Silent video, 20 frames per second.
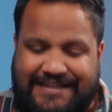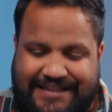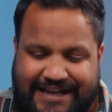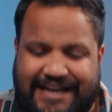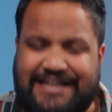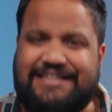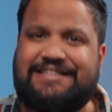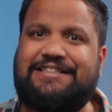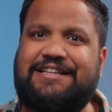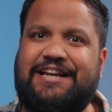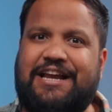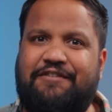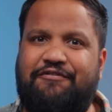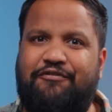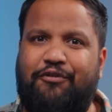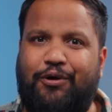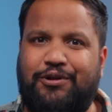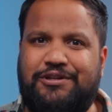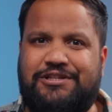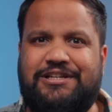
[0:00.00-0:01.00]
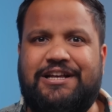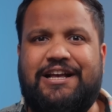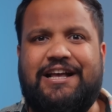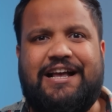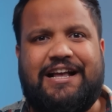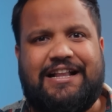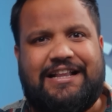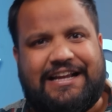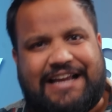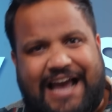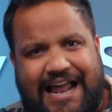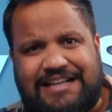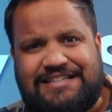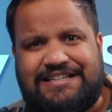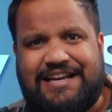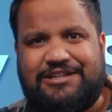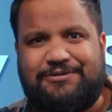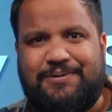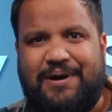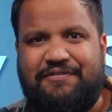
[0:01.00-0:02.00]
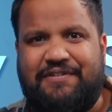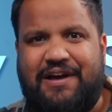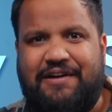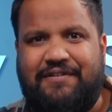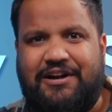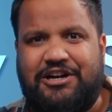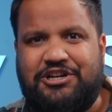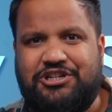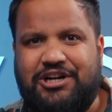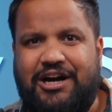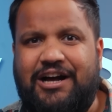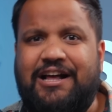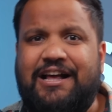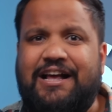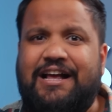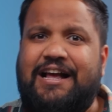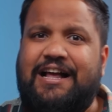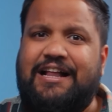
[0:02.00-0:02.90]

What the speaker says: these three phones: the Galaxy S25 Ultra,